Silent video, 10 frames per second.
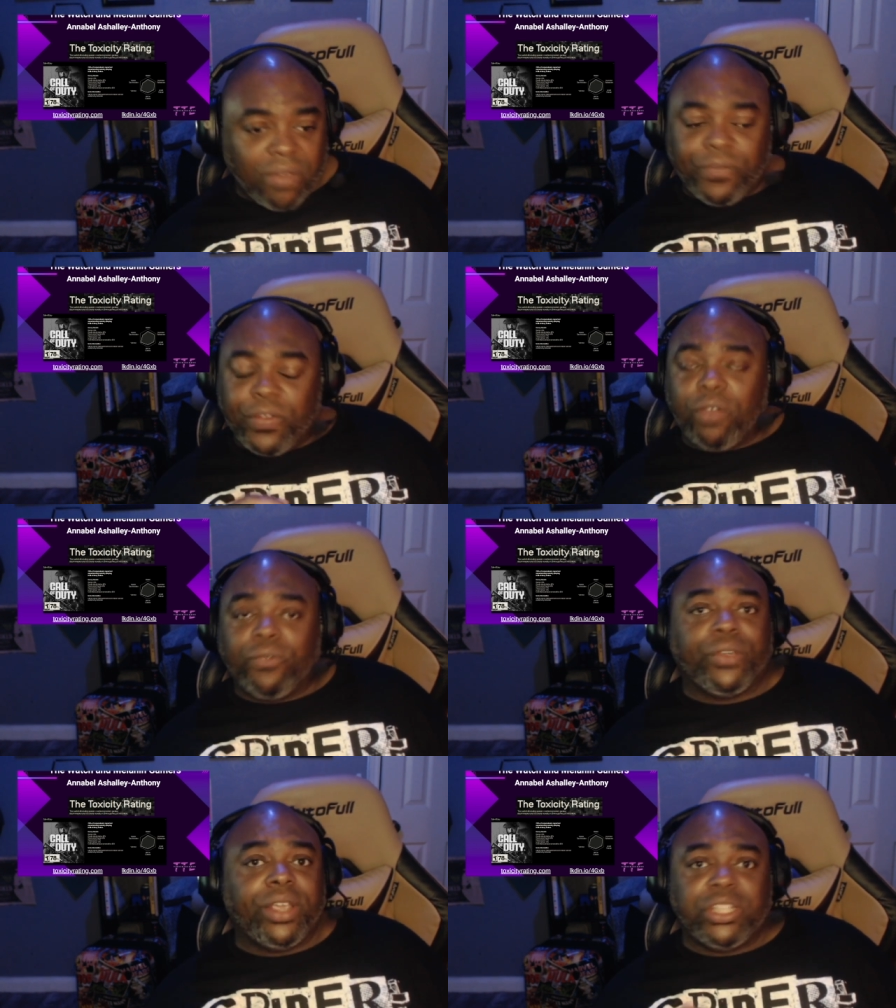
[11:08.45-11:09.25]
Feel
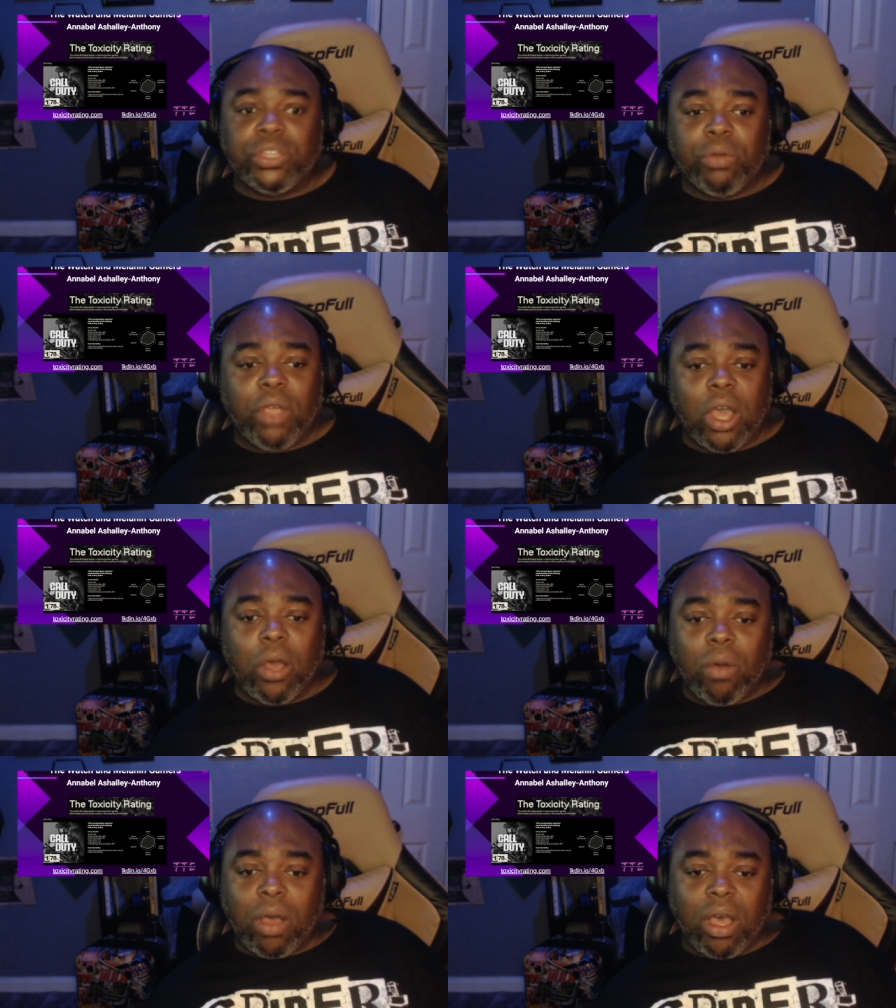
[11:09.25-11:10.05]
free to
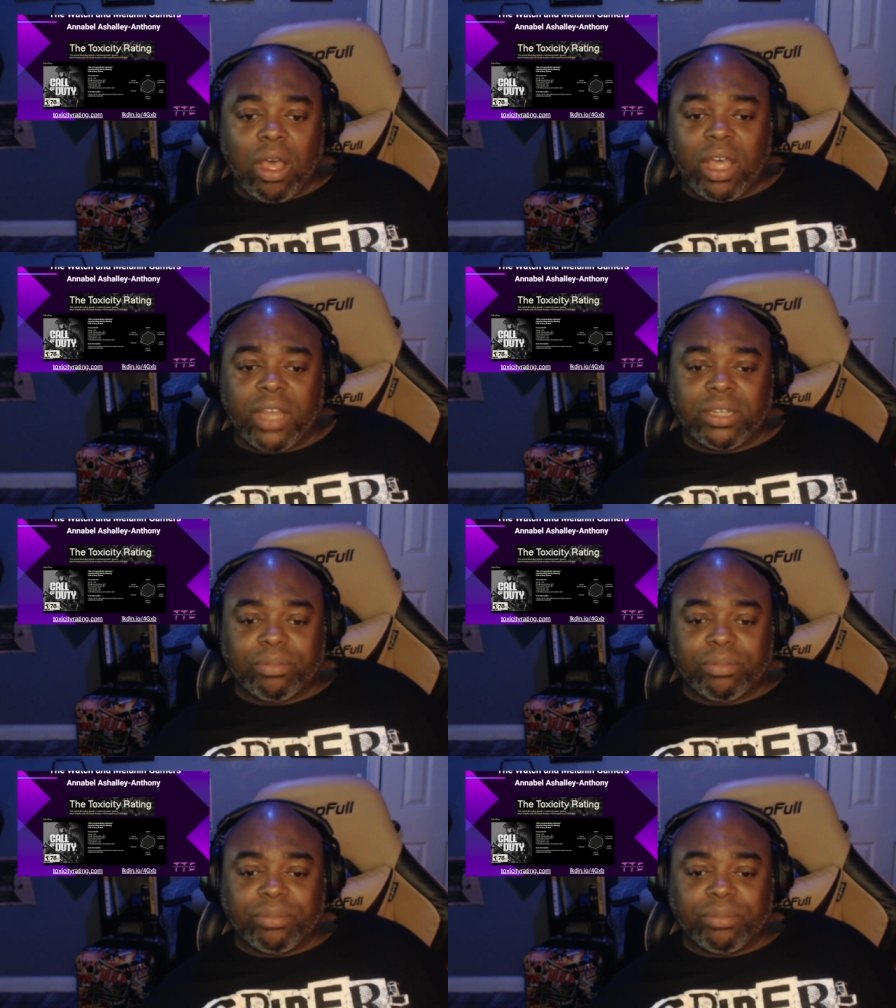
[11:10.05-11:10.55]
go on